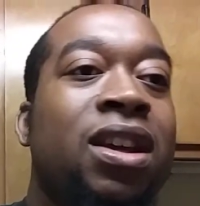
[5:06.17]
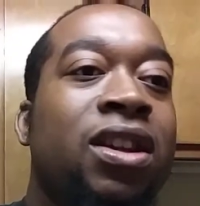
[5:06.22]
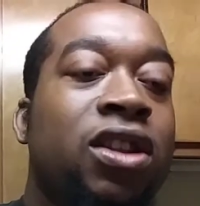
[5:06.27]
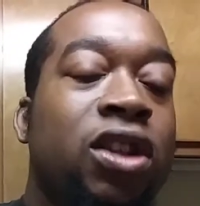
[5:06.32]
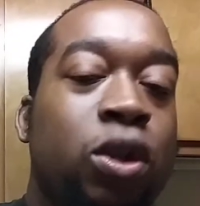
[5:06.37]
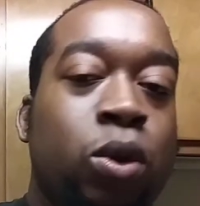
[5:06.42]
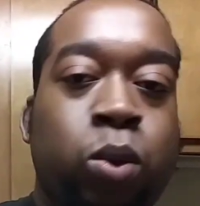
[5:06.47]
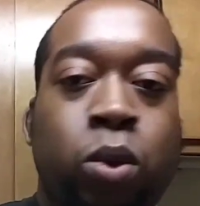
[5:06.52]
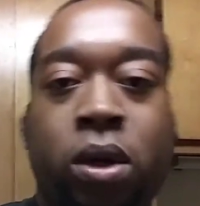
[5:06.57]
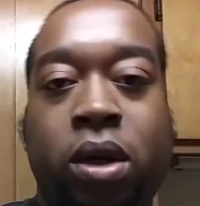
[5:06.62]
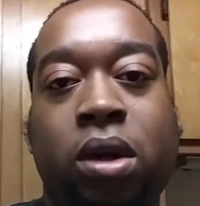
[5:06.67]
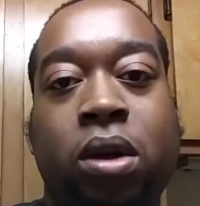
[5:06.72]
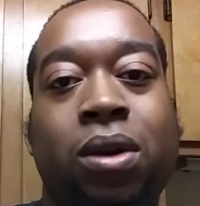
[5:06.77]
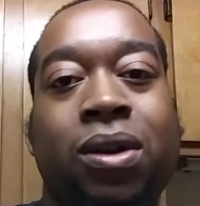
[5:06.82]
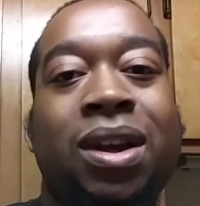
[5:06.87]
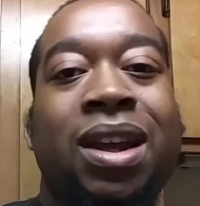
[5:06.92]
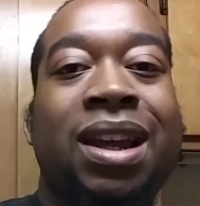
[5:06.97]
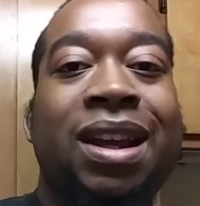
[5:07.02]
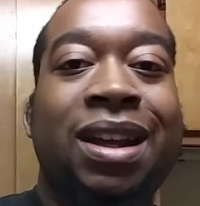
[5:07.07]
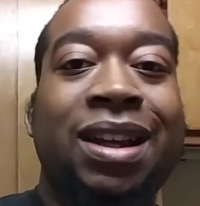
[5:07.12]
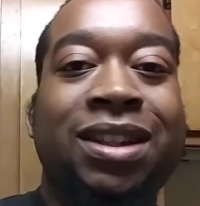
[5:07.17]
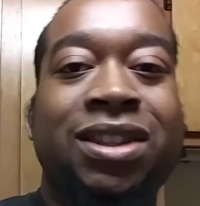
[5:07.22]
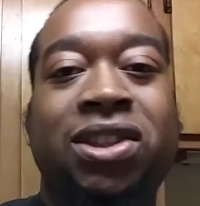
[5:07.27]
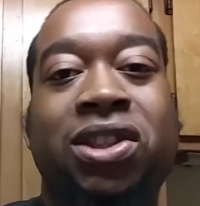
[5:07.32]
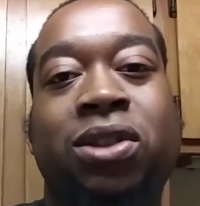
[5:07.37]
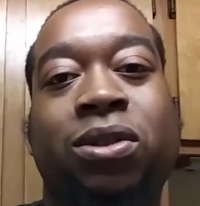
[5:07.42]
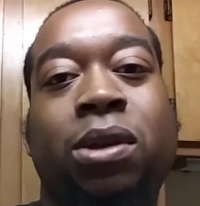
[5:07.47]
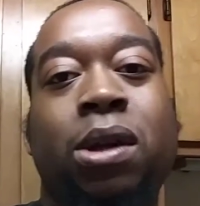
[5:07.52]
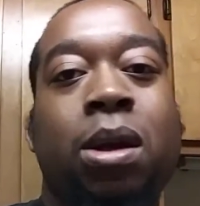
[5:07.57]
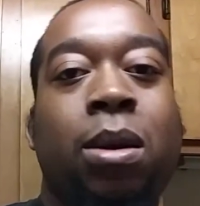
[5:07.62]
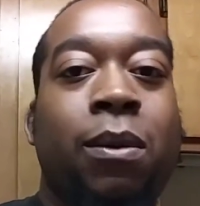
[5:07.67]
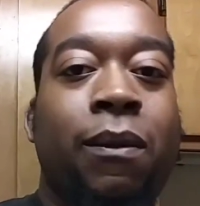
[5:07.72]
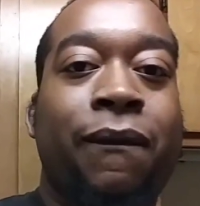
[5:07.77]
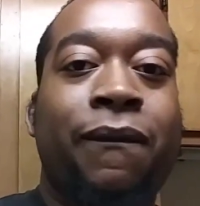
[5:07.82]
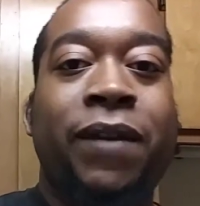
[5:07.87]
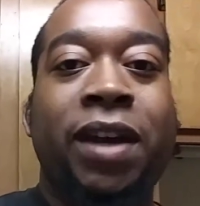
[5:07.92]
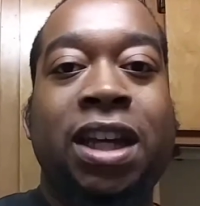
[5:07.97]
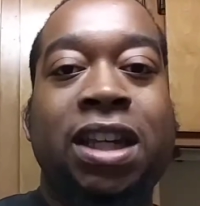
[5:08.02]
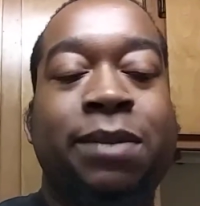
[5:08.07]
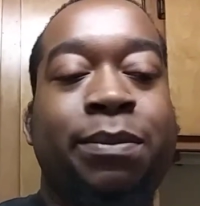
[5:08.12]
Twitter, Instagram,
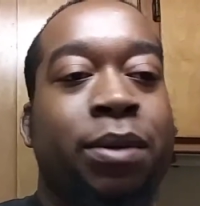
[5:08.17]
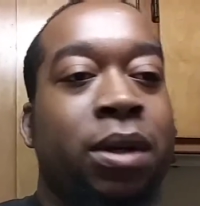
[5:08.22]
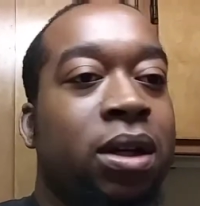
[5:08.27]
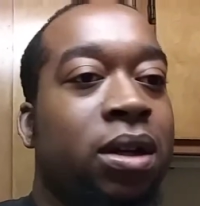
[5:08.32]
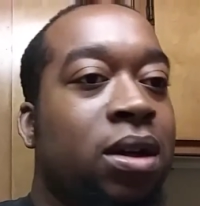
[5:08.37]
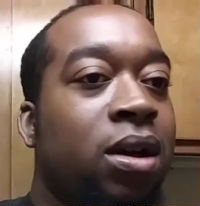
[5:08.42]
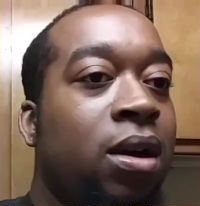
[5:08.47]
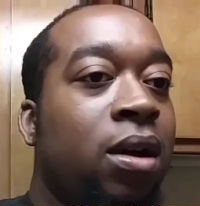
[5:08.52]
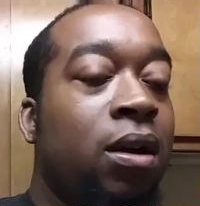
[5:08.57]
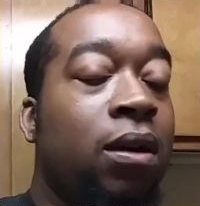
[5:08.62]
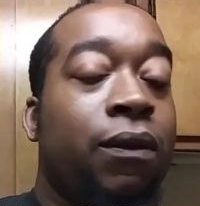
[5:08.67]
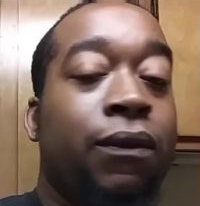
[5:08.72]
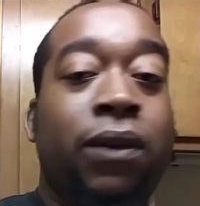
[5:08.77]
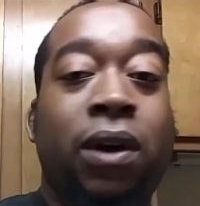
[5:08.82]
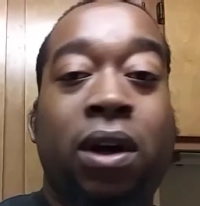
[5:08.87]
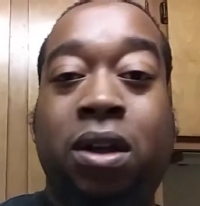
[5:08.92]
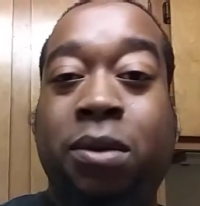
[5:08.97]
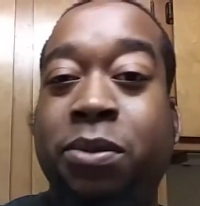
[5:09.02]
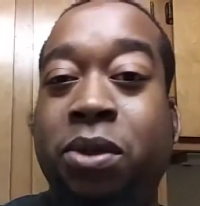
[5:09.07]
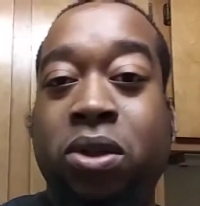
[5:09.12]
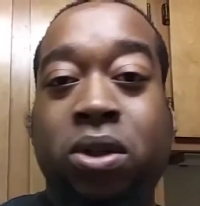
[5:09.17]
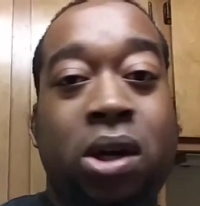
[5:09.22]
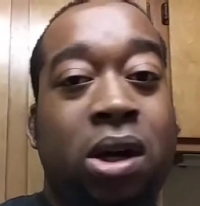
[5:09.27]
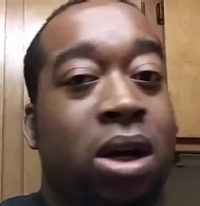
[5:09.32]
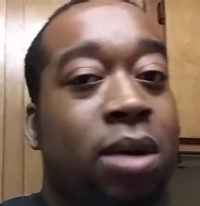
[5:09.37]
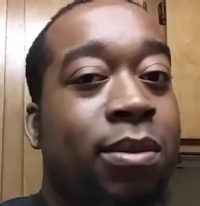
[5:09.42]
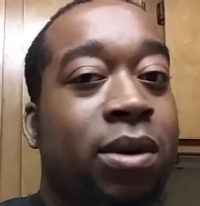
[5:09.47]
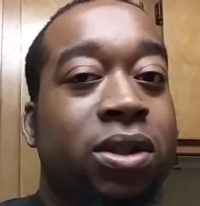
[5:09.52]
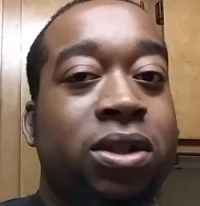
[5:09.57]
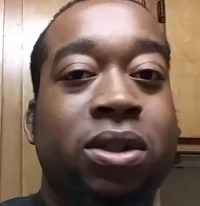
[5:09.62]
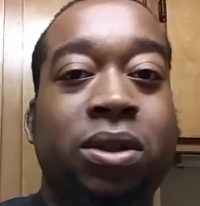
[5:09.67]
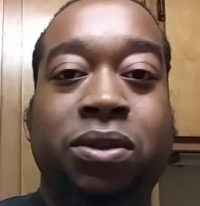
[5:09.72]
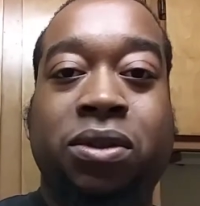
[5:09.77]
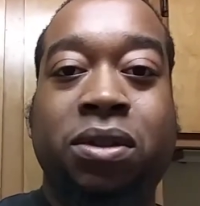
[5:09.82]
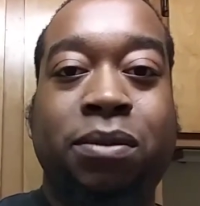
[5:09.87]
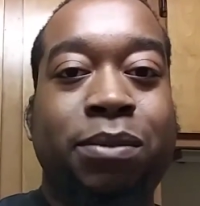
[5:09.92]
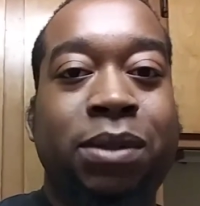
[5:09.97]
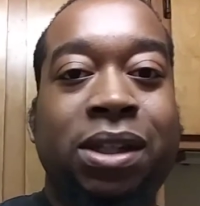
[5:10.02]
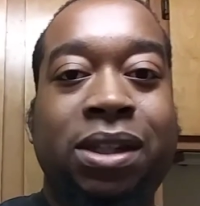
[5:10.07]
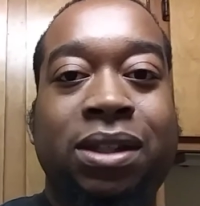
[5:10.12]
Facebook. Follow me on all my
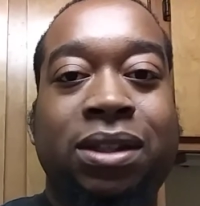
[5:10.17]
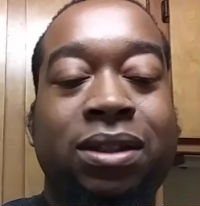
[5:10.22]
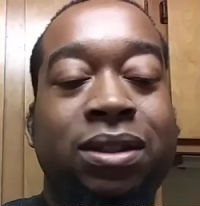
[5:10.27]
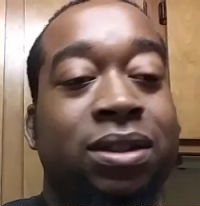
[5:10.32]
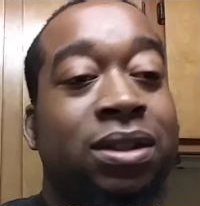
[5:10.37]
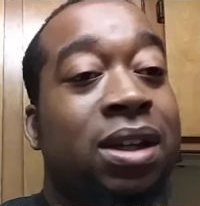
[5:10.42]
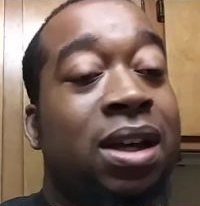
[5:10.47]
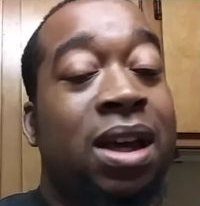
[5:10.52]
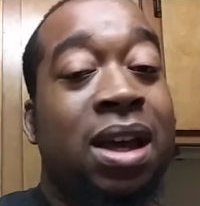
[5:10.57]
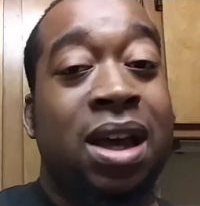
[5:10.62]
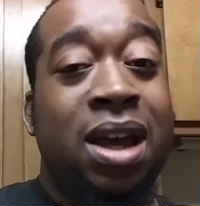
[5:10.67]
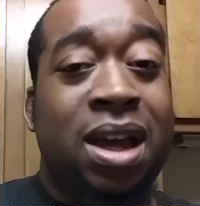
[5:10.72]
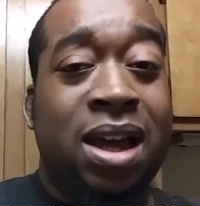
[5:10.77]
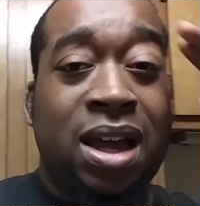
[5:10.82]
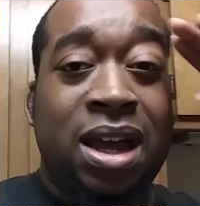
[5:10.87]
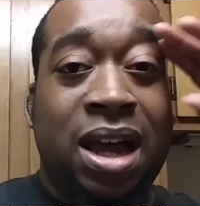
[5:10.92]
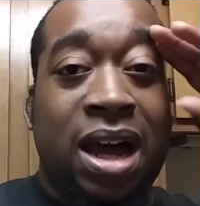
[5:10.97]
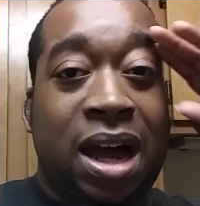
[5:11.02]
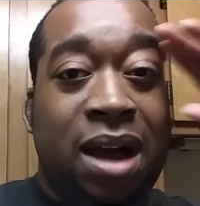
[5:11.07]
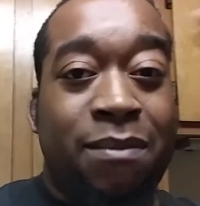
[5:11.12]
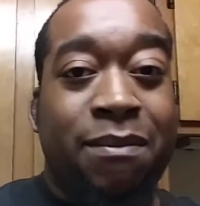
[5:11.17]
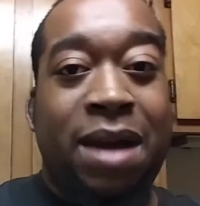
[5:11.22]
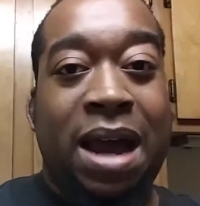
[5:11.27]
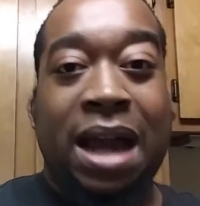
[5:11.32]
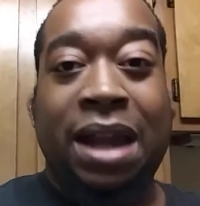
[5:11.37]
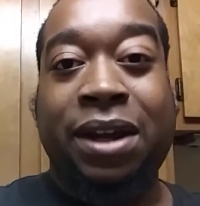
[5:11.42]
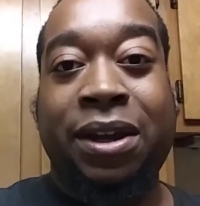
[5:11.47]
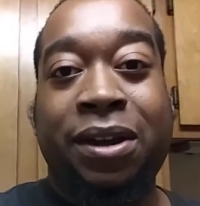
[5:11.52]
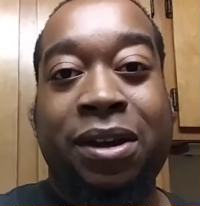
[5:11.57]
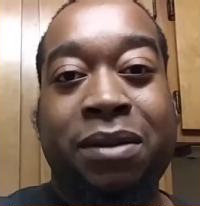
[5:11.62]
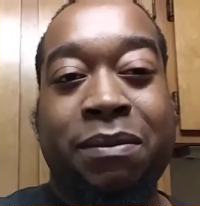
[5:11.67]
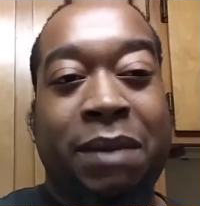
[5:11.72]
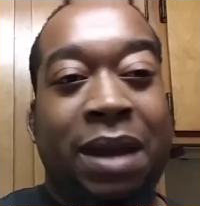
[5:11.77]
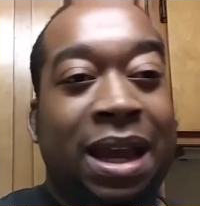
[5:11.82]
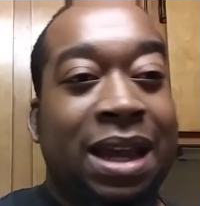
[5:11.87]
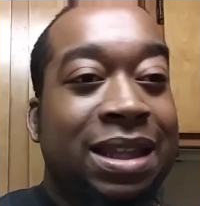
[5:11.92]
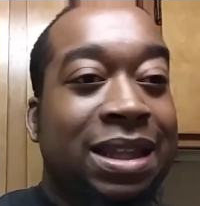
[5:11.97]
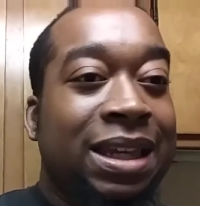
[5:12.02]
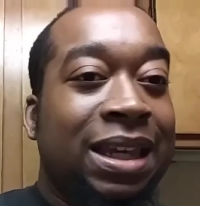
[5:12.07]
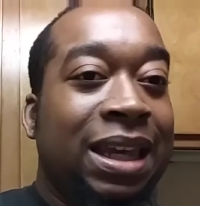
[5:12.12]
social medias. I'm out of here,
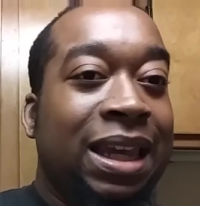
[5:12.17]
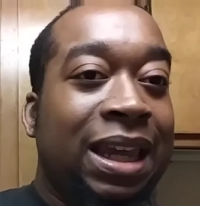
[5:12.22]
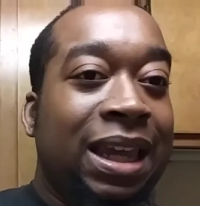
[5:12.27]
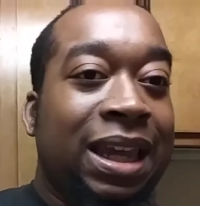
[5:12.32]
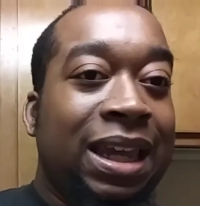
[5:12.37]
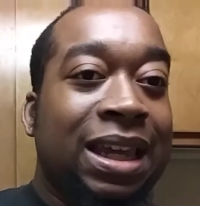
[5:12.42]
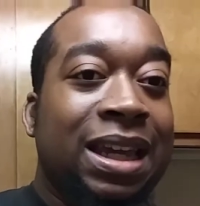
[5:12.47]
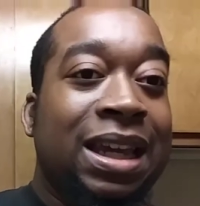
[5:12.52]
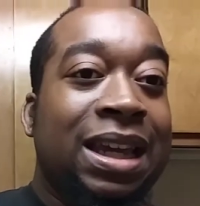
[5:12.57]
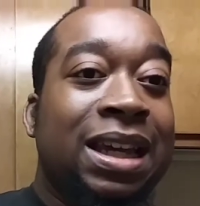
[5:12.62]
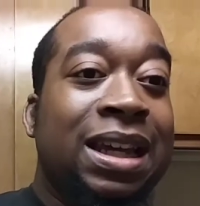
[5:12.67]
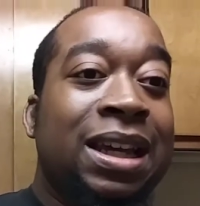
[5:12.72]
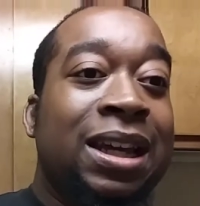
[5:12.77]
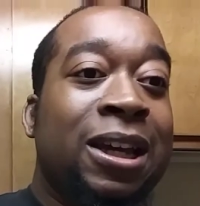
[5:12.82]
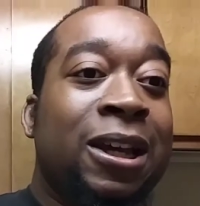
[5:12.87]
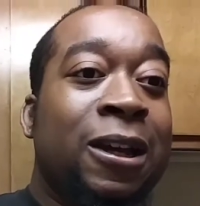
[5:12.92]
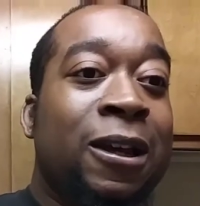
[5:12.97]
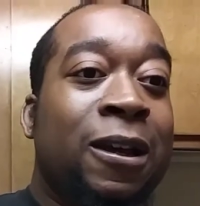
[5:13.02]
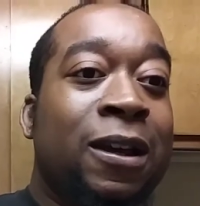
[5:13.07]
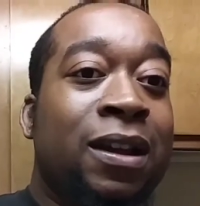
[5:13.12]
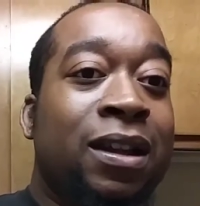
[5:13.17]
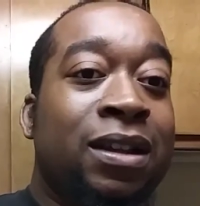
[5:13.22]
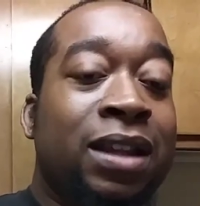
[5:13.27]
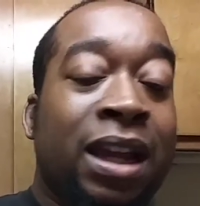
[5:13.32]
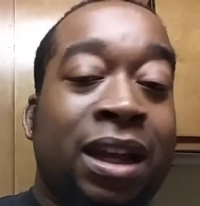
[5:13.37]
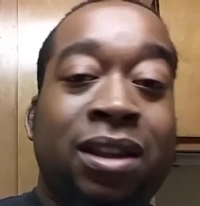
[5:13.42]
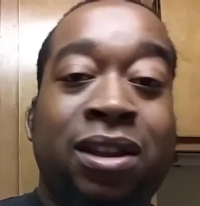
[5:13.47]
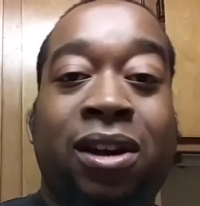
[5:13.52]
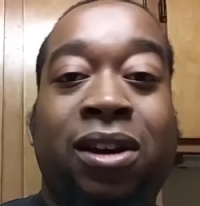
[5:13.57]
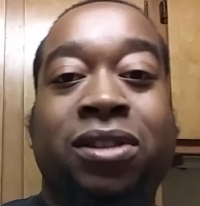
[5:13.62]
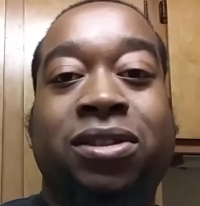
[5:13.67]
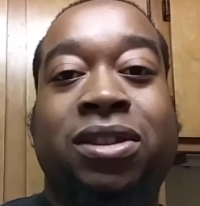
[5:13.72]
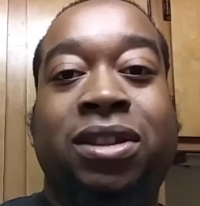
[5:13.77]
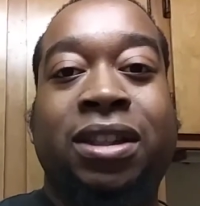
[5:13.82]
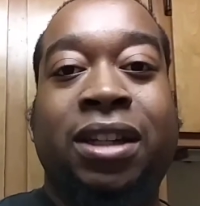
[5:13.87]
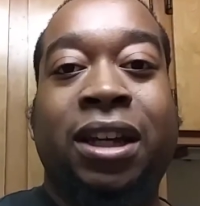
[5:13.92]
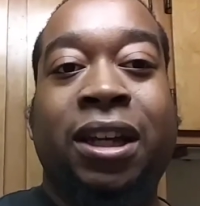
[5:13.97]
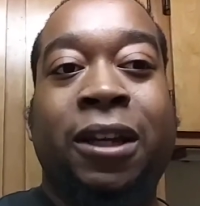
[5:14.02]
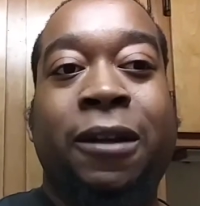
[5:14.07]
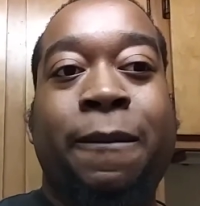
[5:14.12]
man. The Heat, they lost
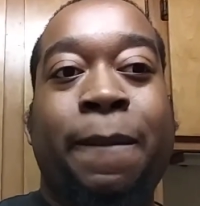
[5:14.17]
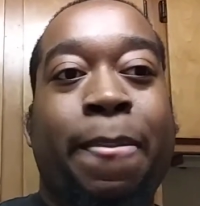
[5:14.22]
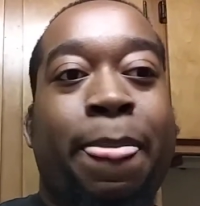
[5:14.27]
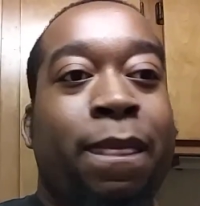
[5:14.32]
today.